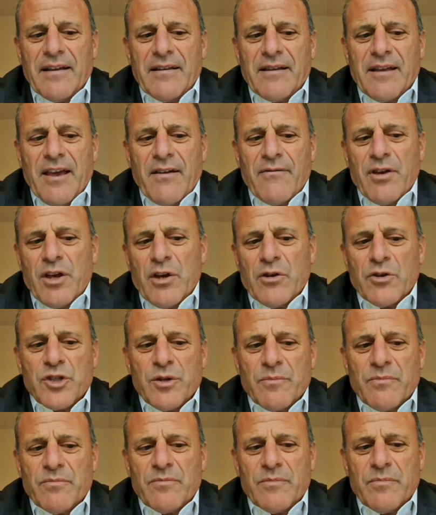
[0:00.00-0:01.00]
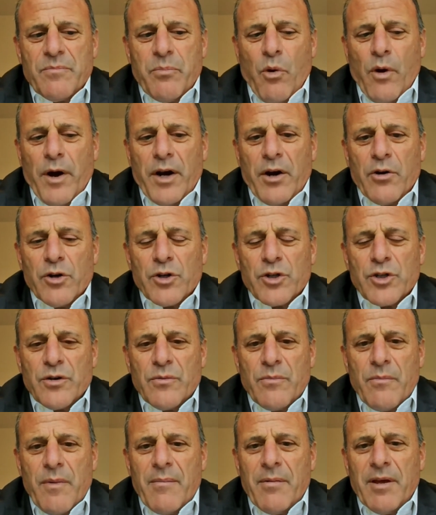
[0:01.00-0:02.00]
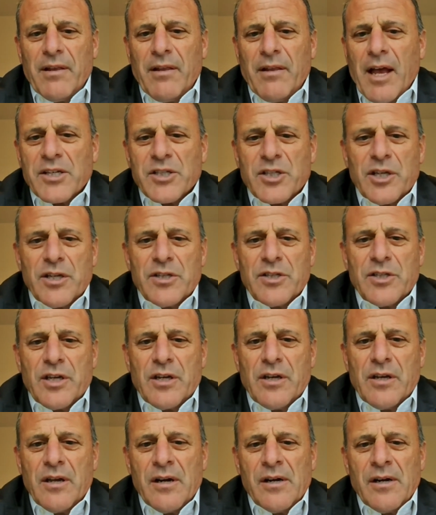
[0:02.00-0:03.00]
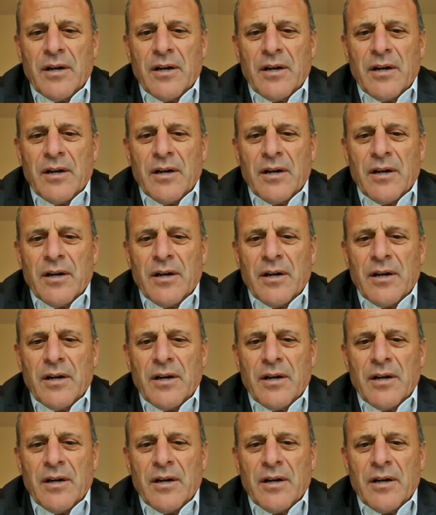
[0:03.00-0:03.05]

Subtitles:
giving you some pointers and maybe lessons, and